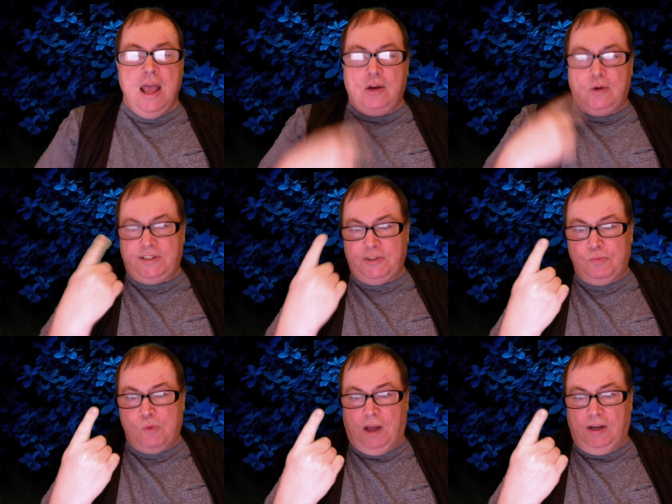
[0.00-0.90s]
Question
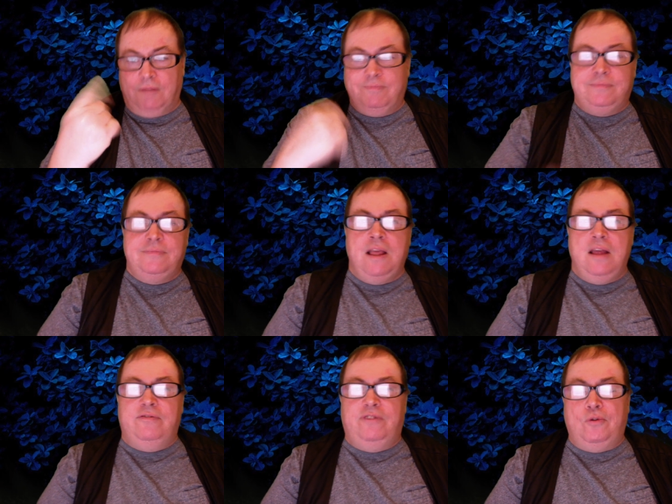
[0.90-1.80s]
1.
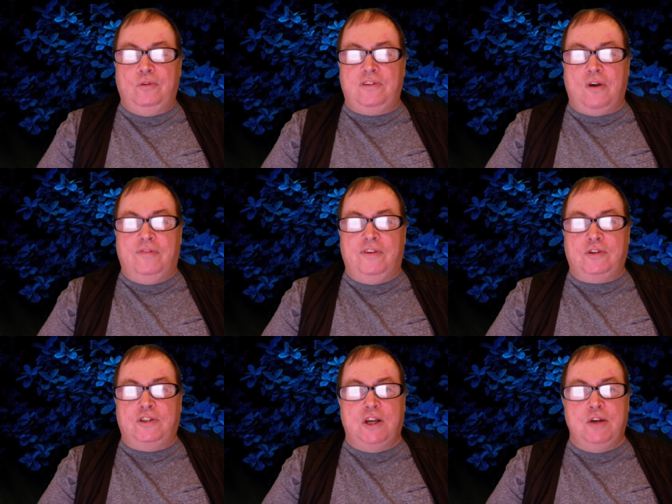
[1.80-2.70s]
4th of
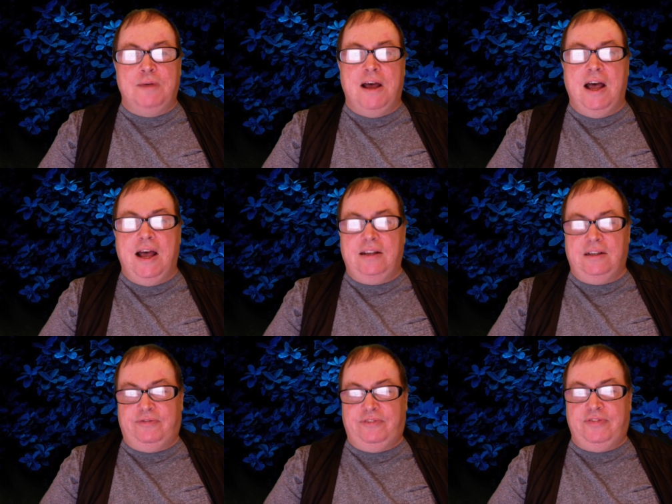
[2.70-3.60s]
October
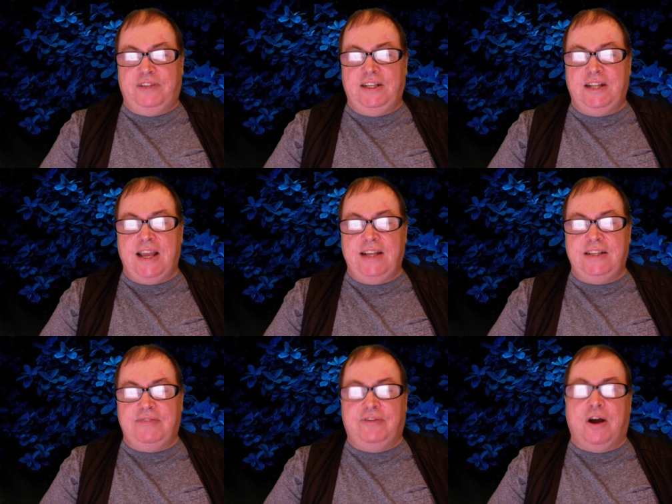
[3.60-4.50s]

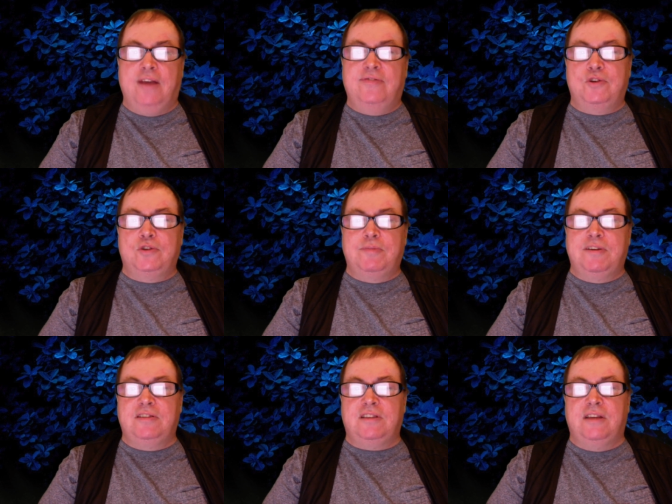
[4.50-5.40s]
1585 saw the
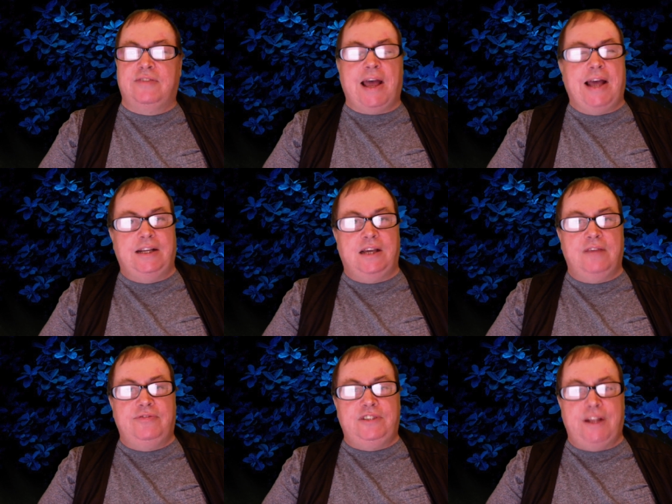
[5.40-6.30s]
birth of Anna
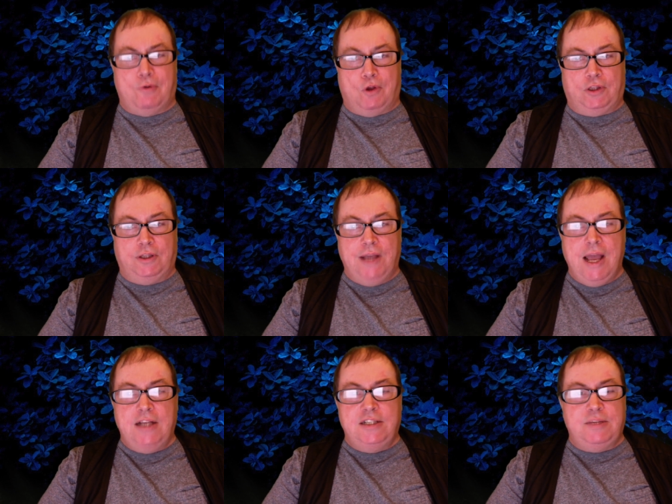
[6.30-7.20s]
of Tyrol.
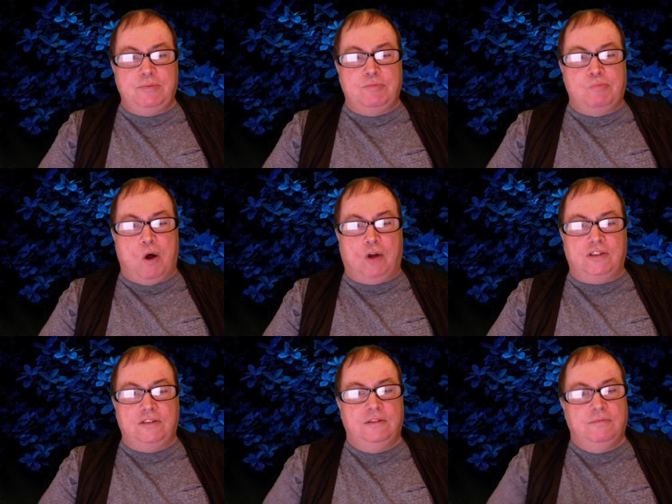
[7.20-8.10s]
She was
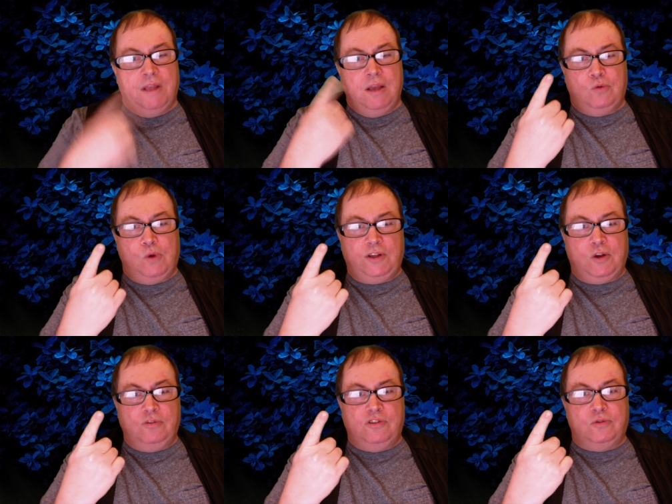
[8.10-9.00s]
what? Queen
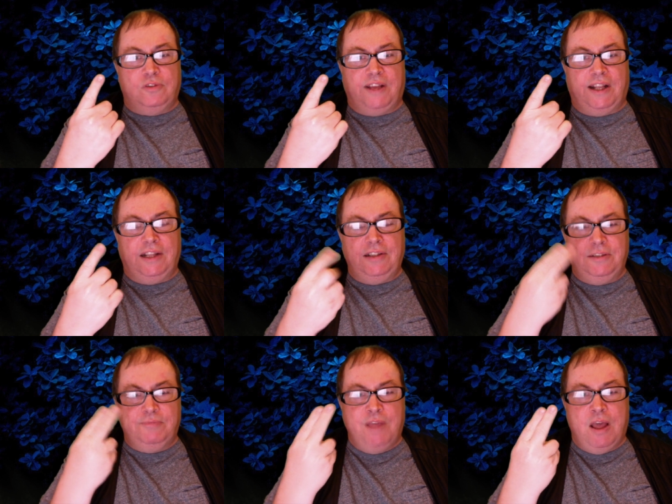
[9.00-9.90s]
Consort of England,
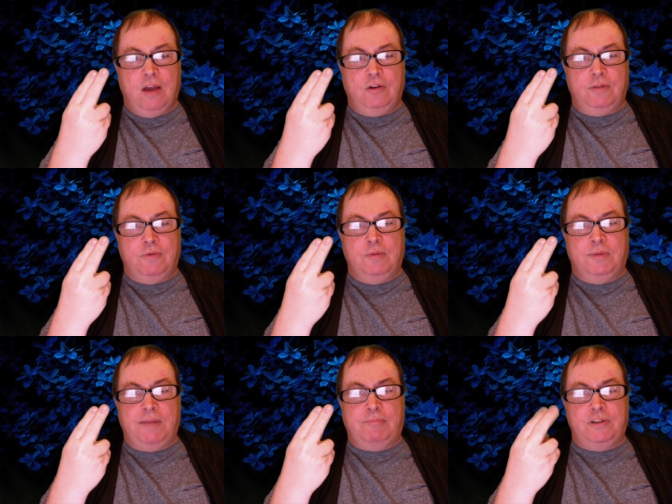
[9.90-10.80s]
Holy Roman
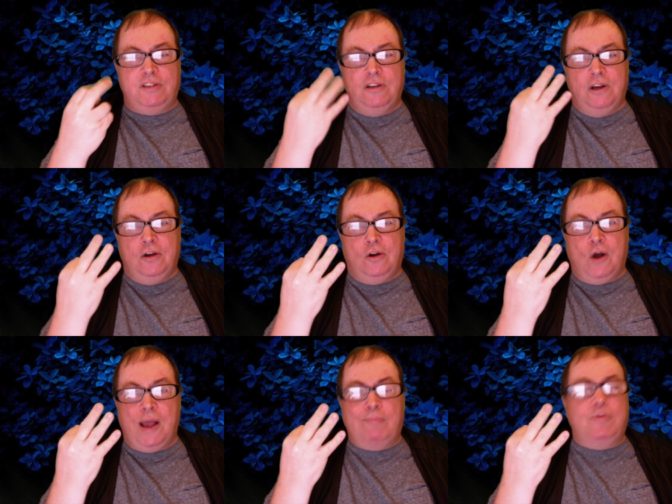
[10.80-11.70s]
Empress,
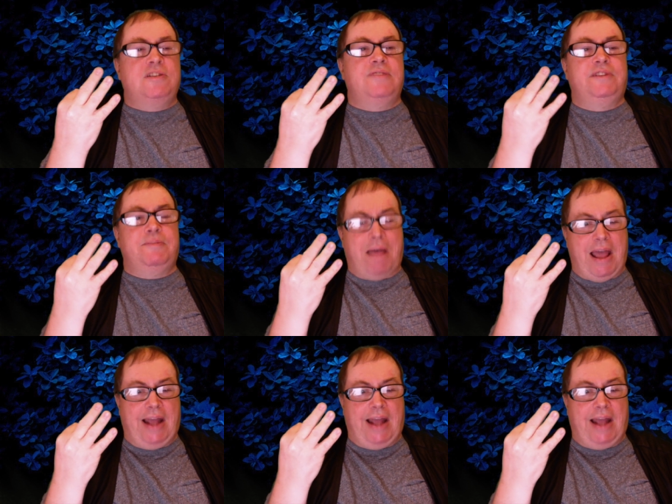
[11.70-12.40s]
or Empress of Japan?